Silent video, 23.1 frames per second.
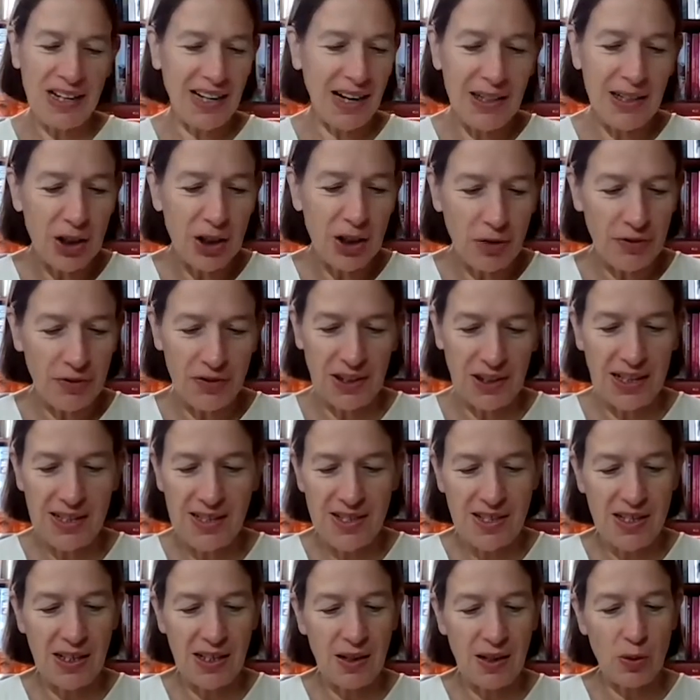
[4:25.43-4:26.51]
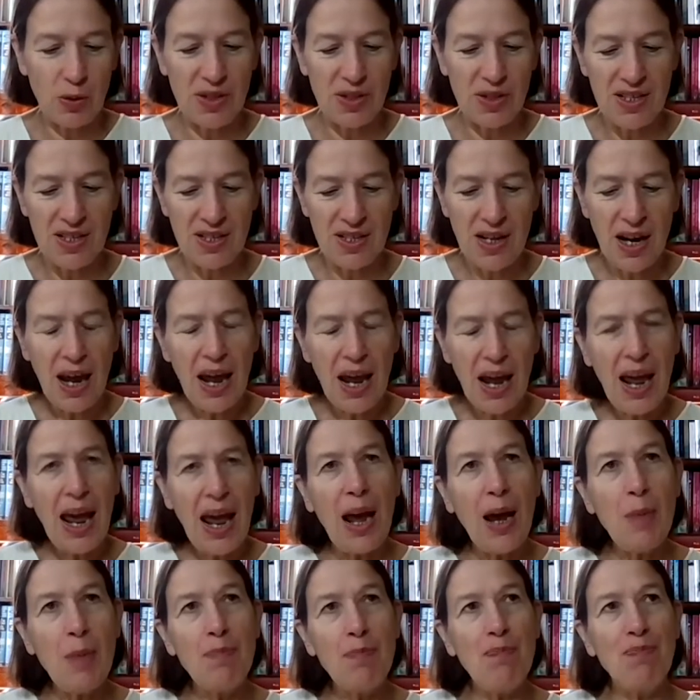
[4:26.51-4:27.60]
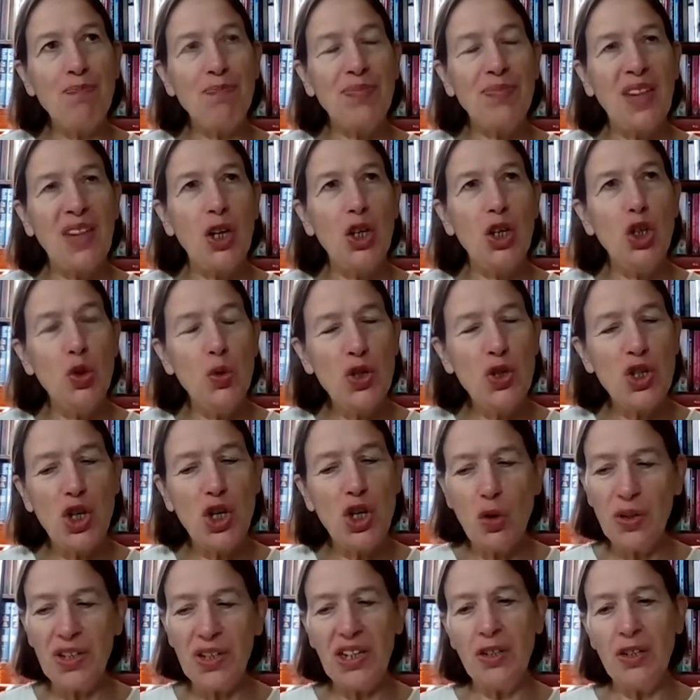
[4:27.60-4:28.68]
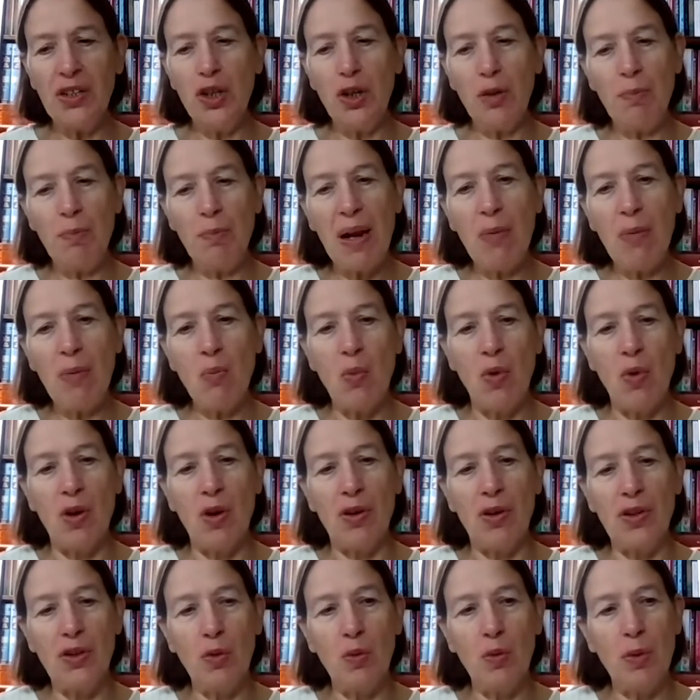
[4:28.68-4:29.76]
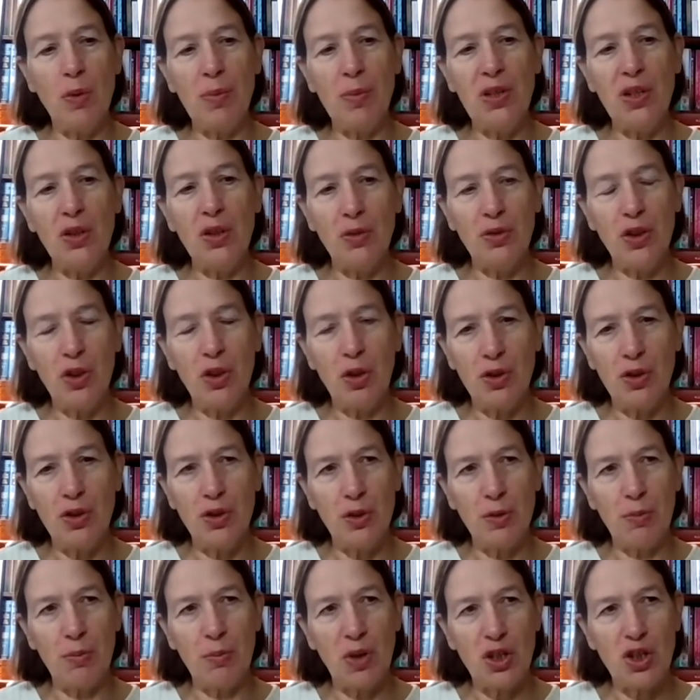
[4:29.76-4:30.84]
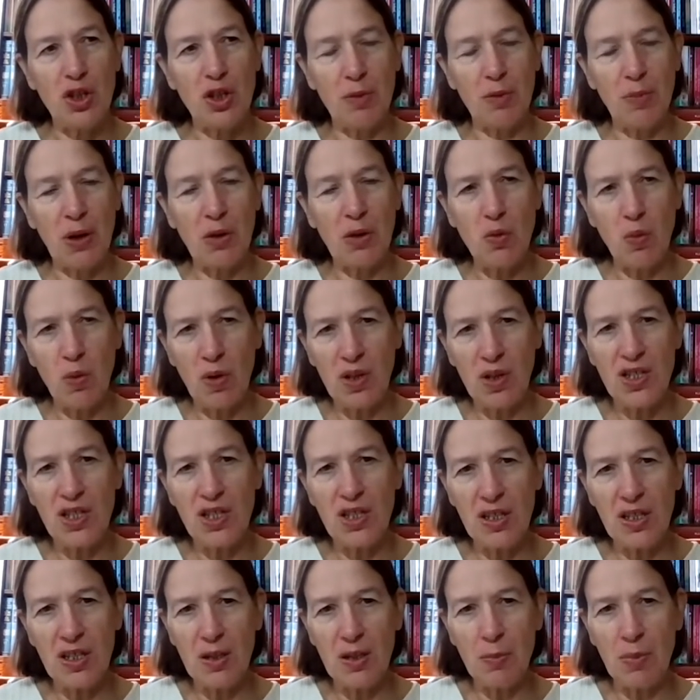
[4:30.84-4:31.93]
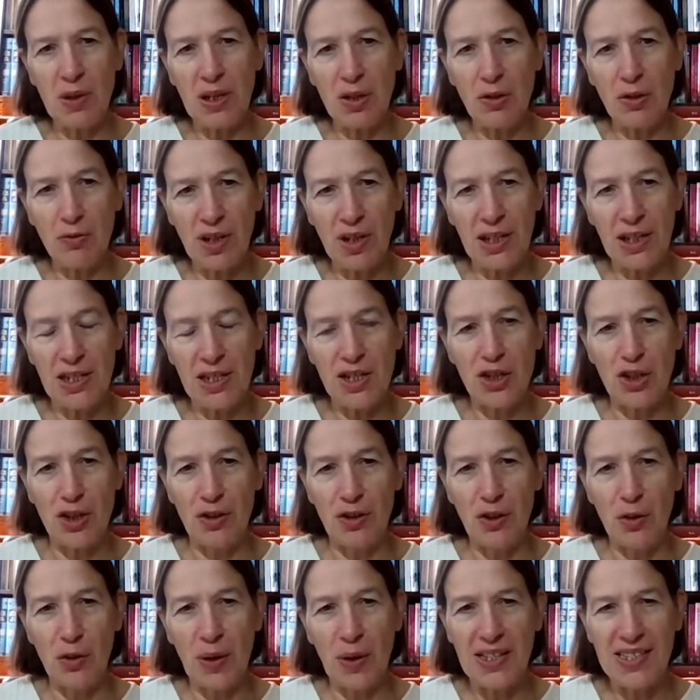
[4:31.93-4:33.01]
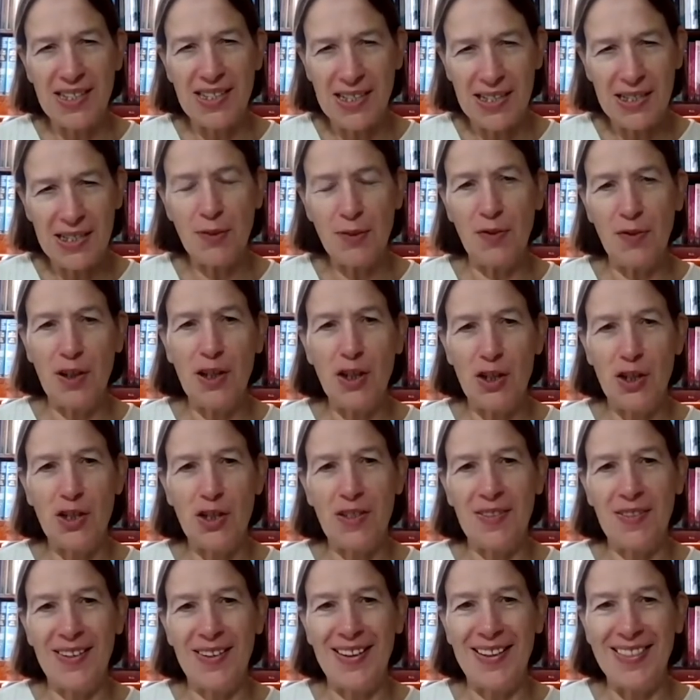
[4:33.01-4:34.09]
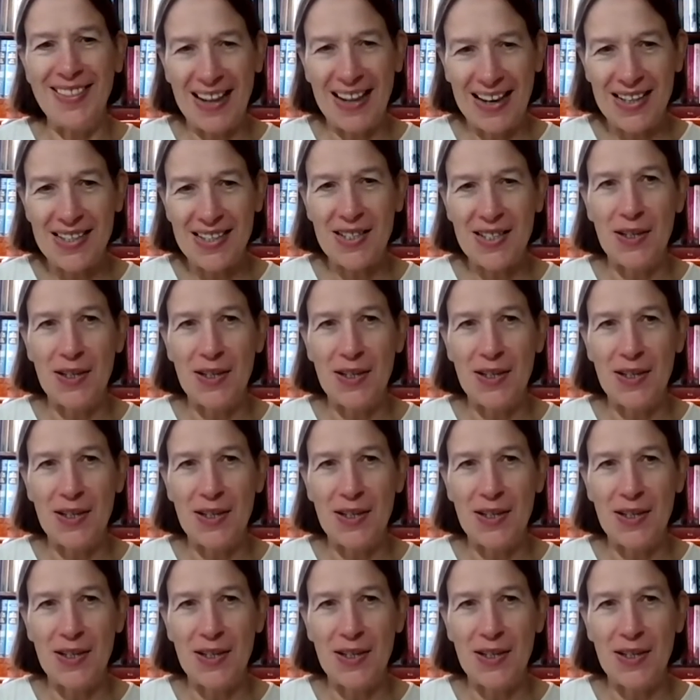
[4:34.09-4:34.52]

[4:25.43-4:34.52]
love that sequence. You talk in your memoir, The Woman Who Thought Too Much, about wanting to be a writer. You identified that